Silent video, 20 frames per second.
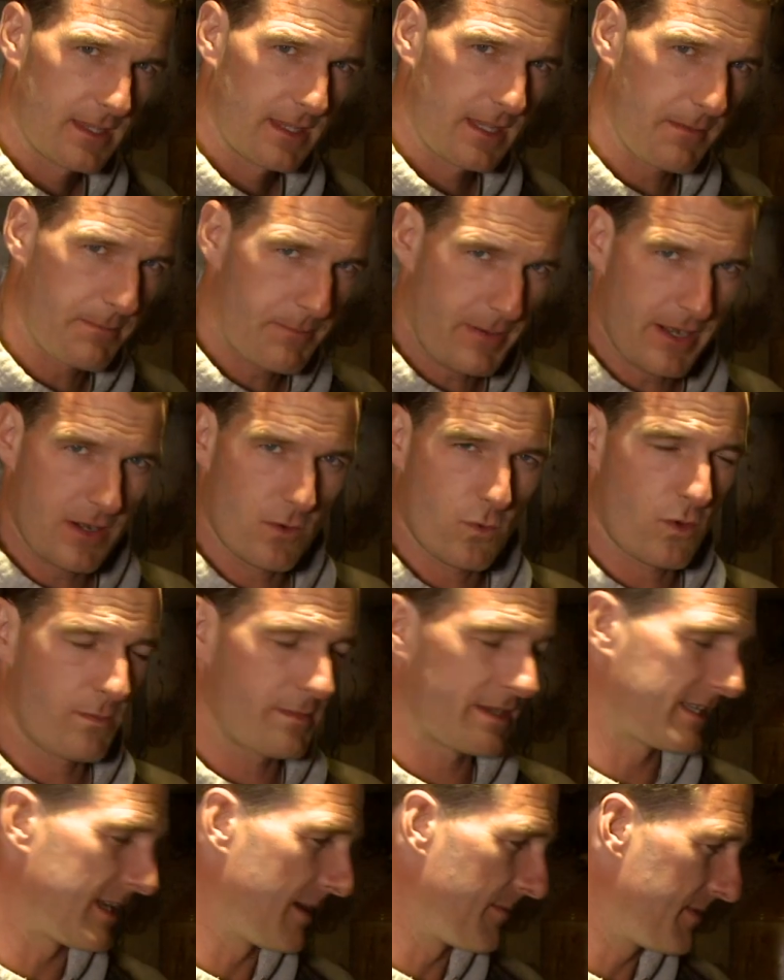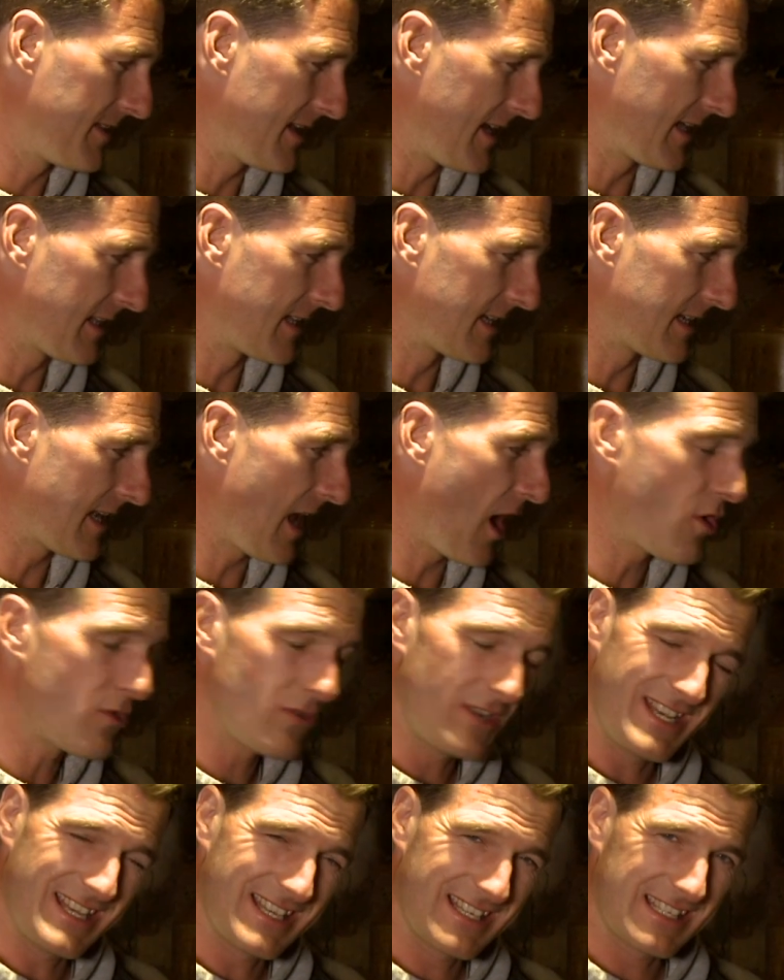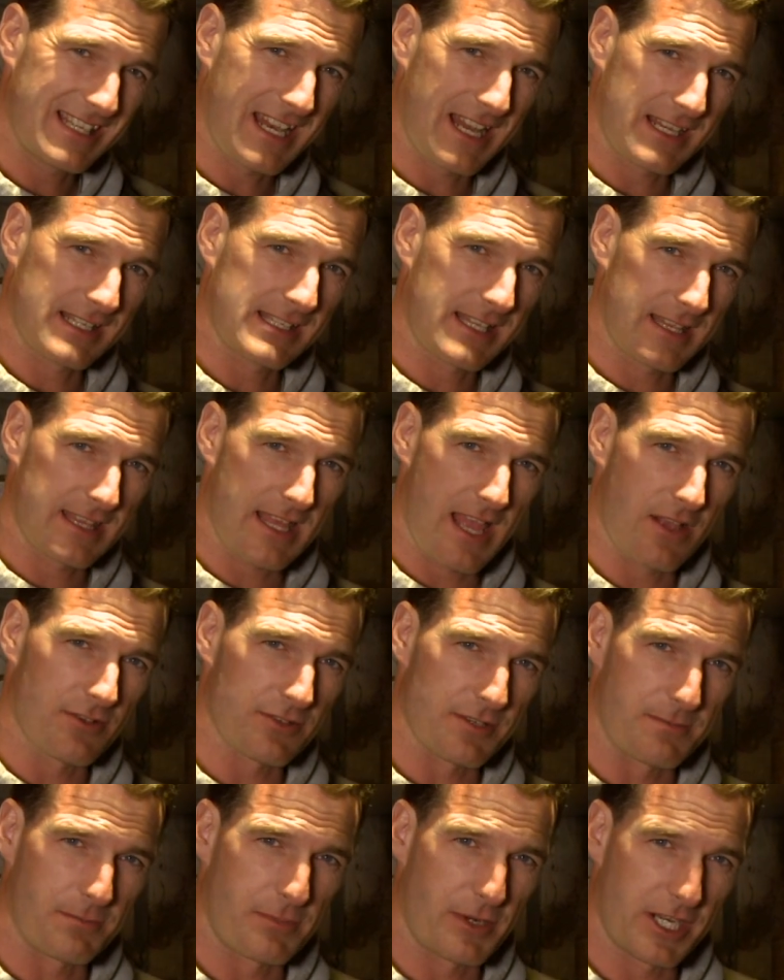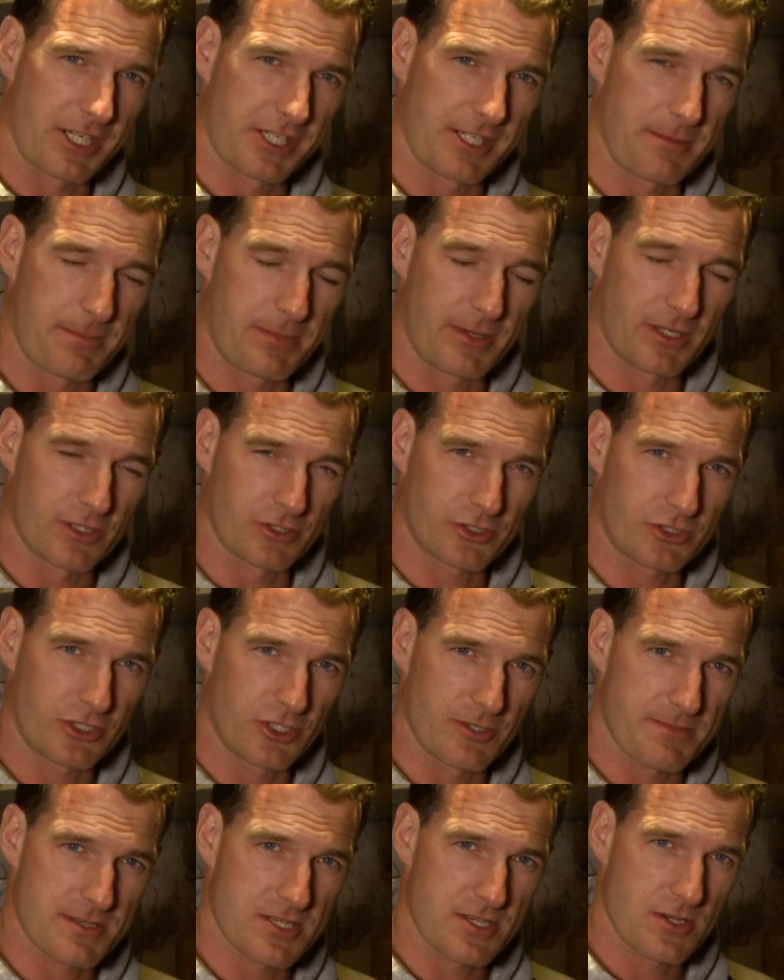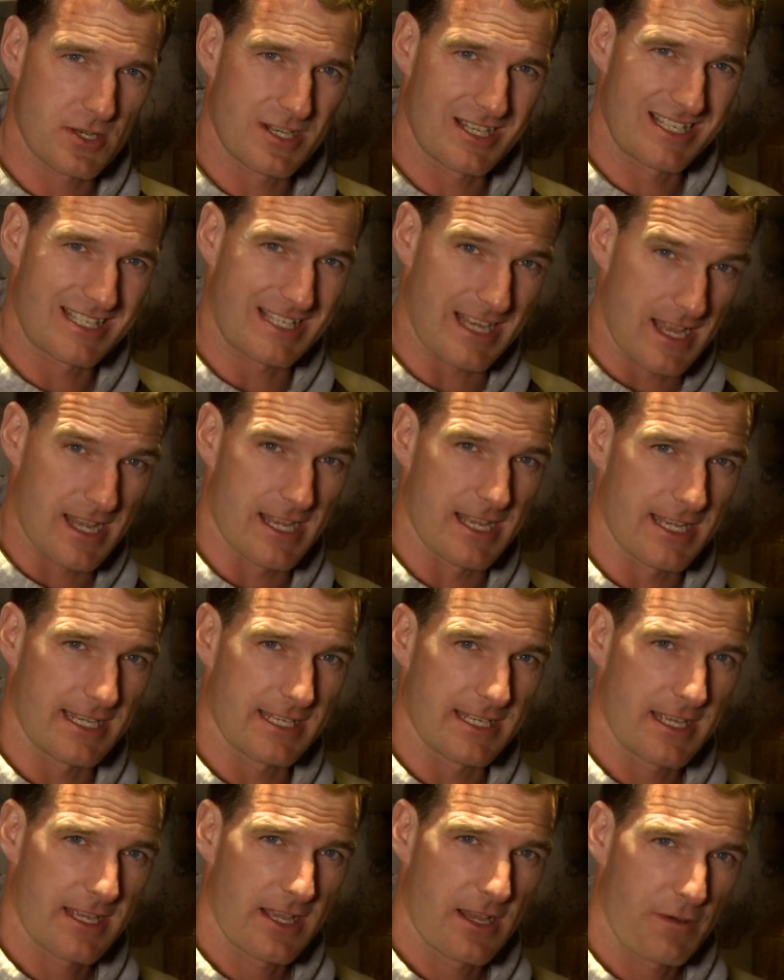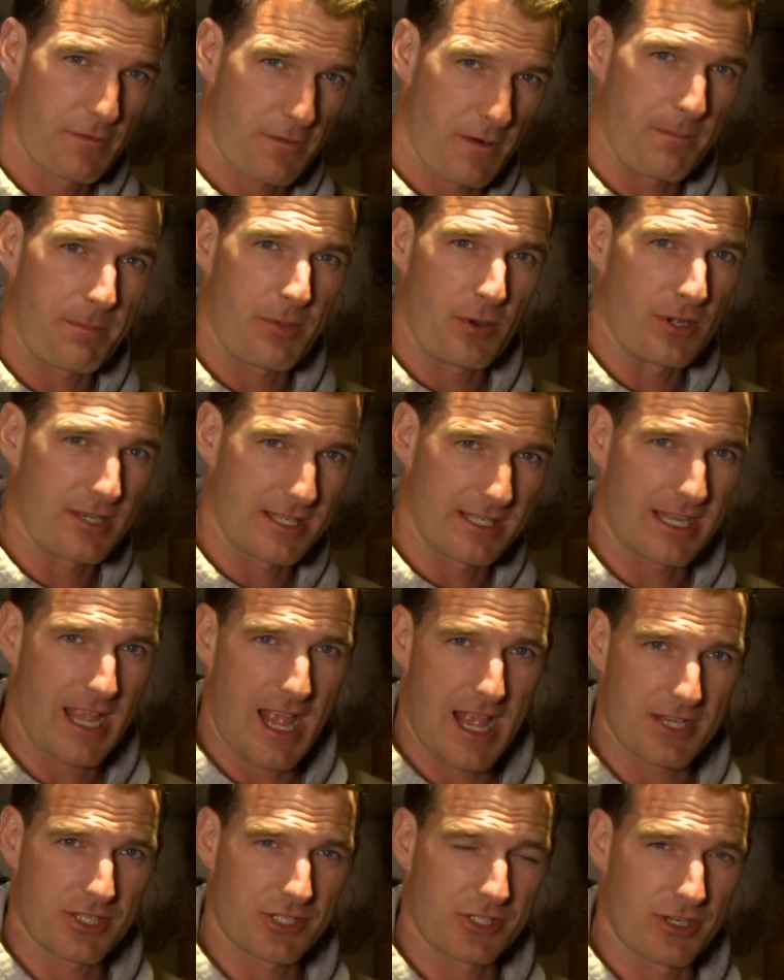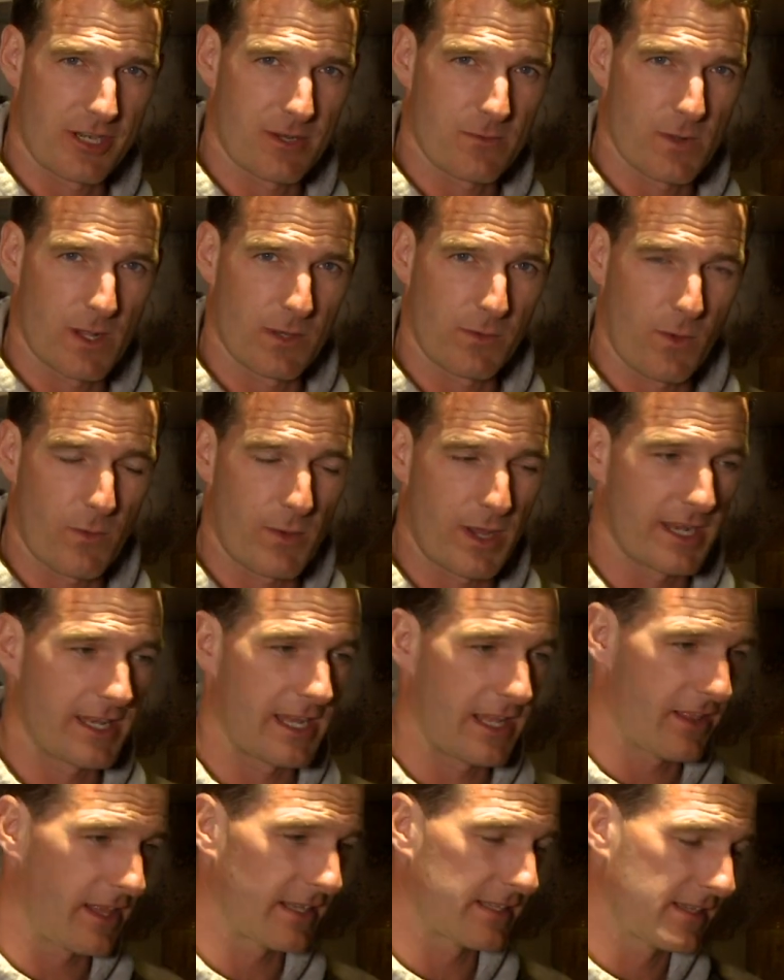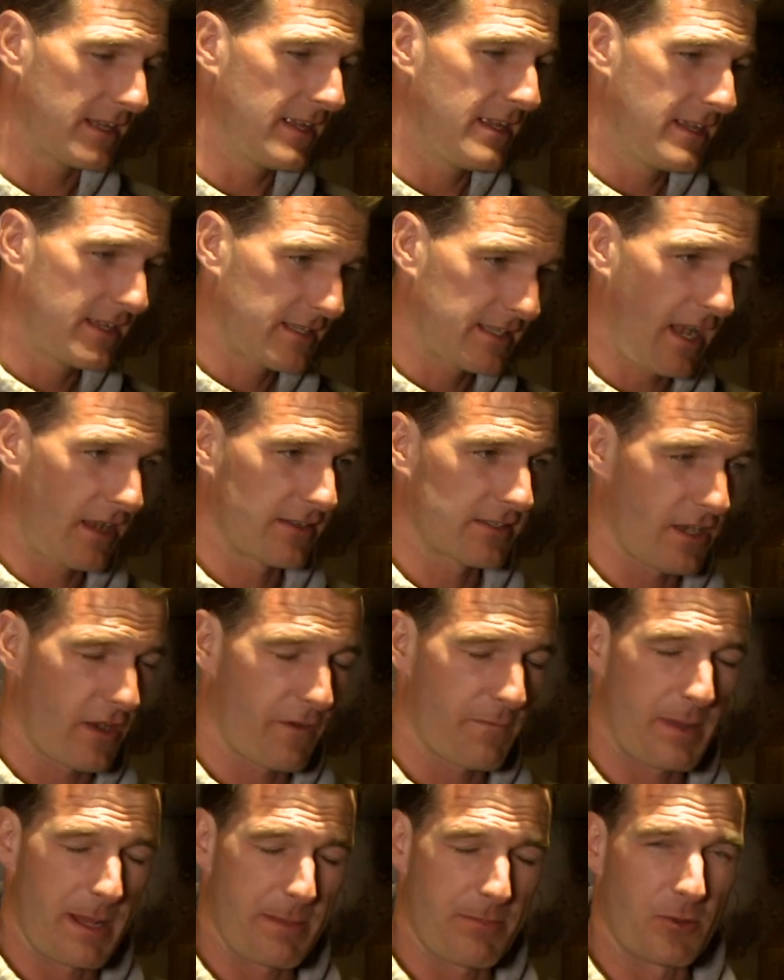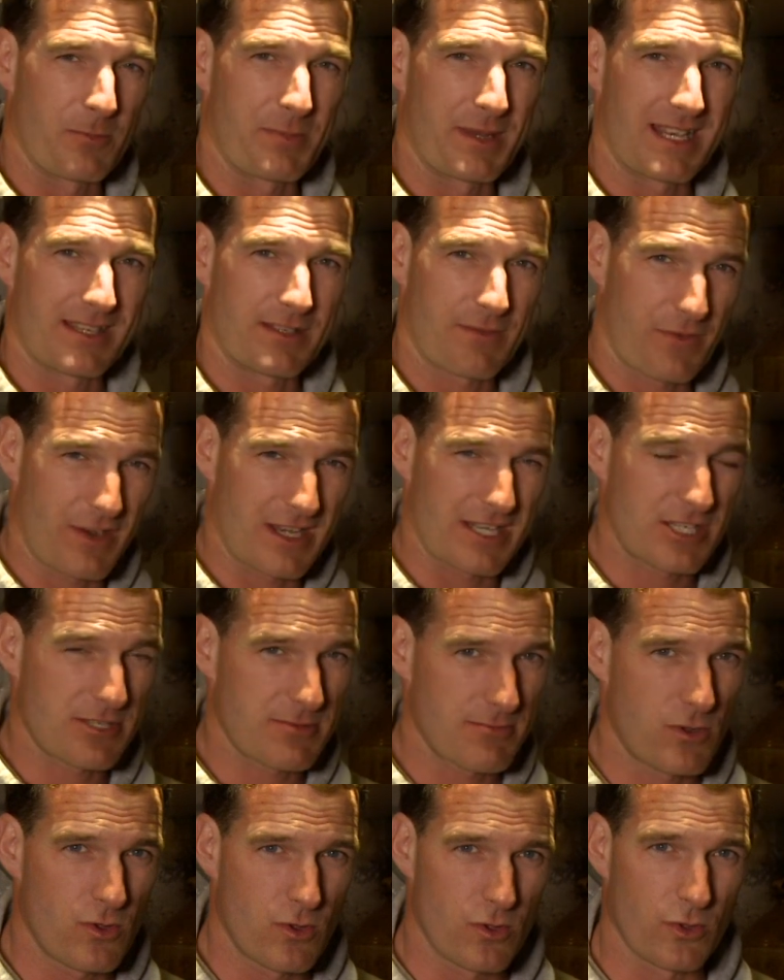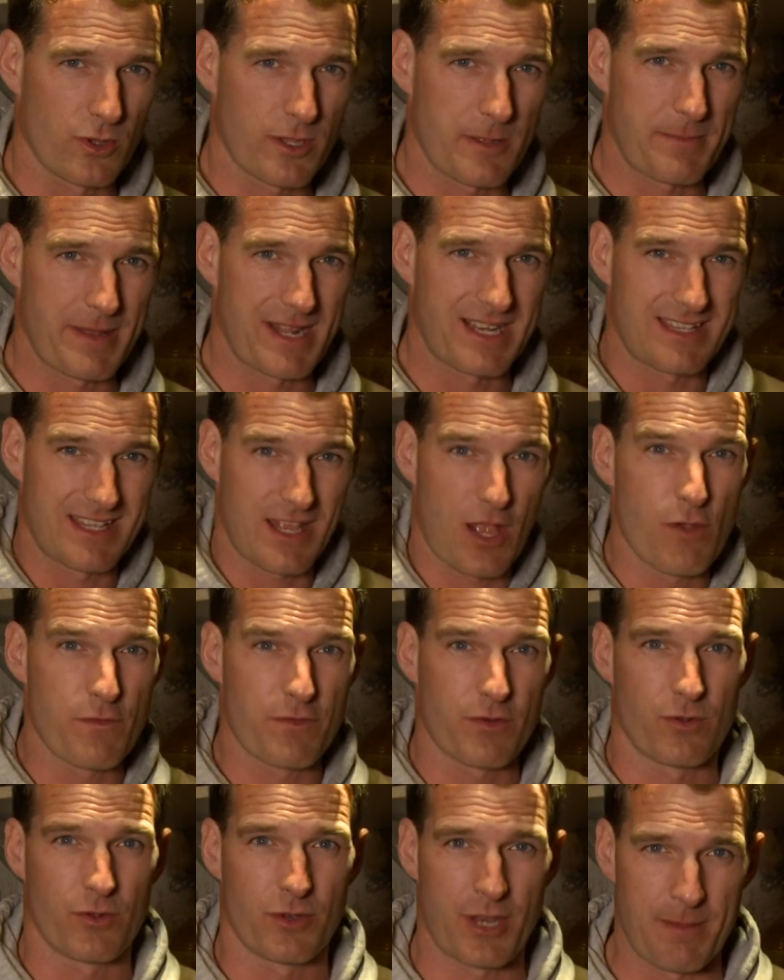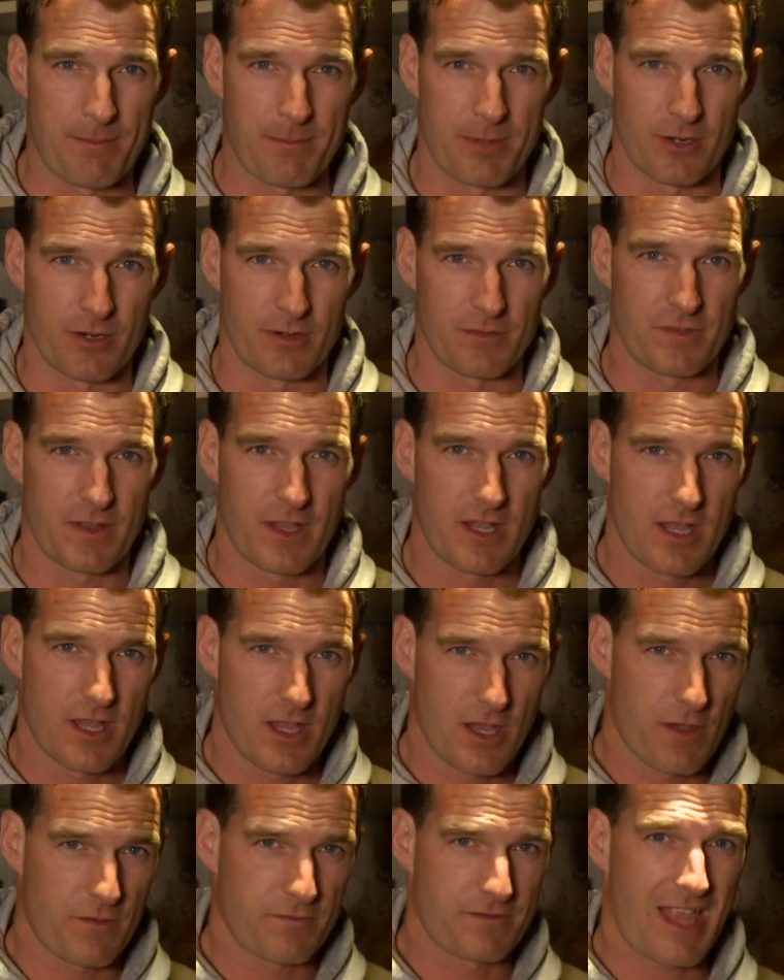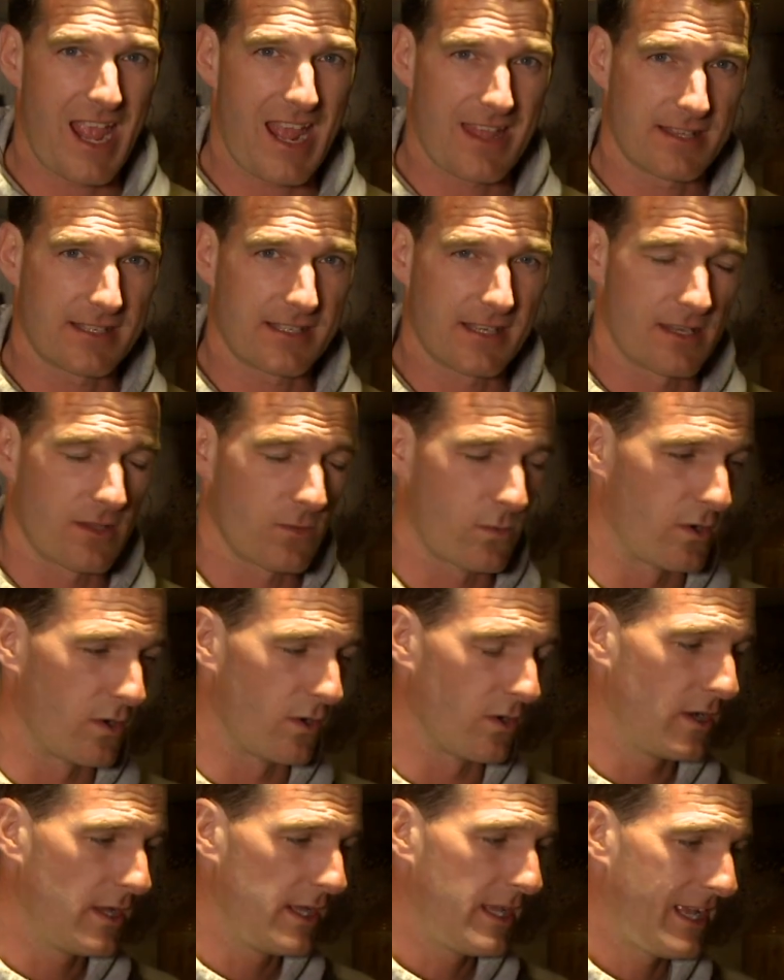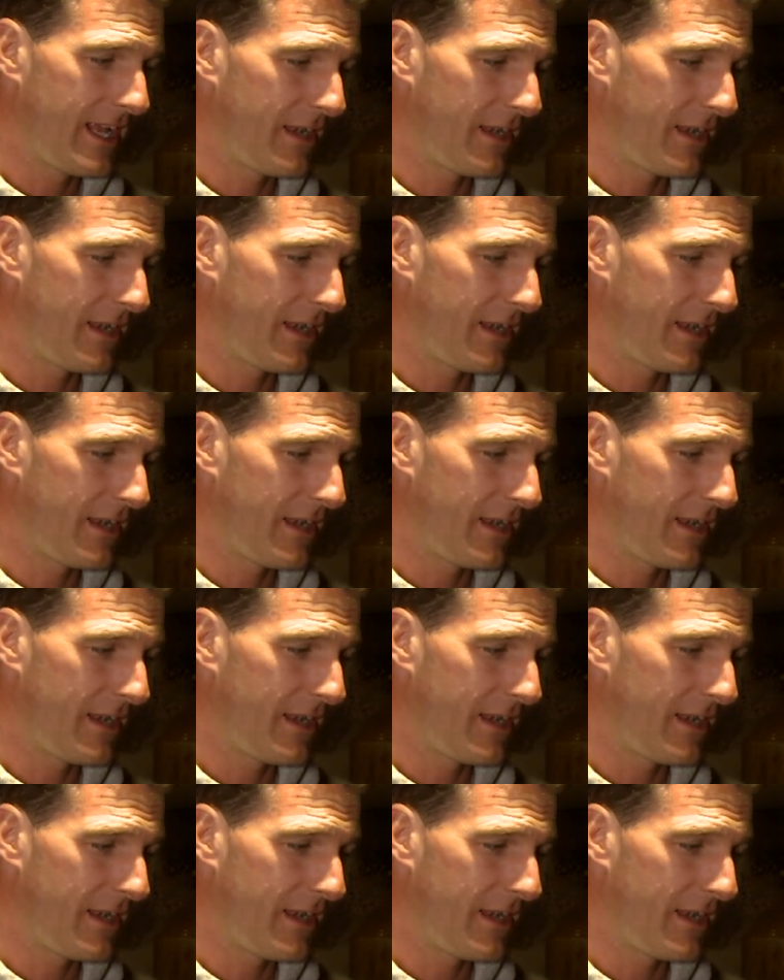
The Imperial War Museum think that only 6,000 British and Imperial troops died from poison gas during World War I. Now, that sounds a lot of people, but it's very small compared to the overall number of, of deaths in the war.